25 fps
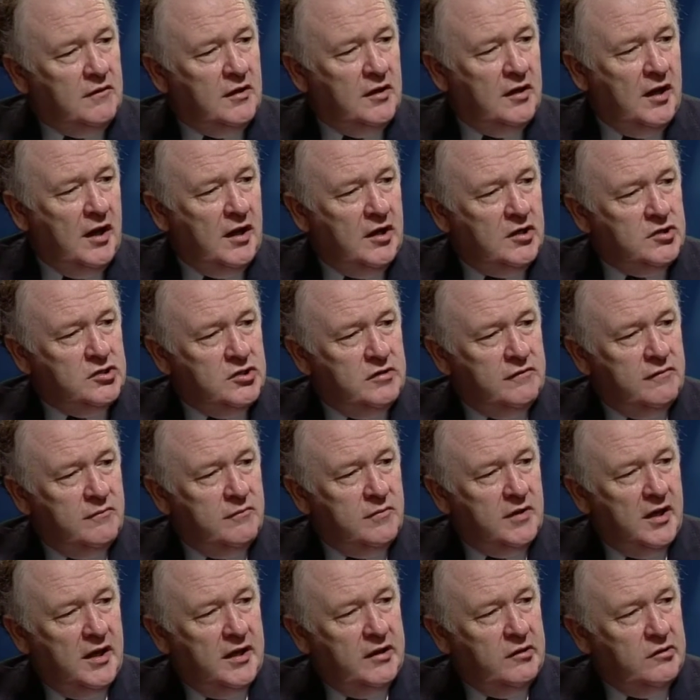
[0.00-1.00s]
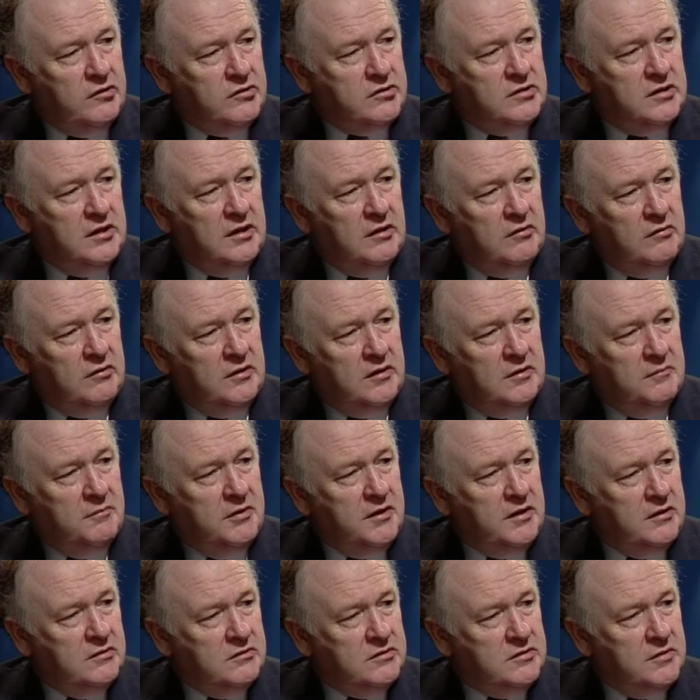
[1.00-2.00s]
analogy from chaos theory
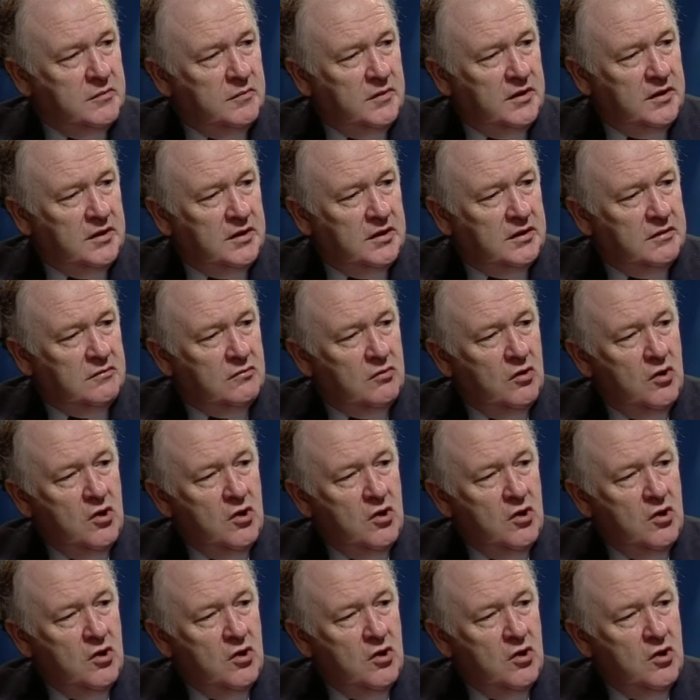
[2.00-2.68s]
appeals to me. You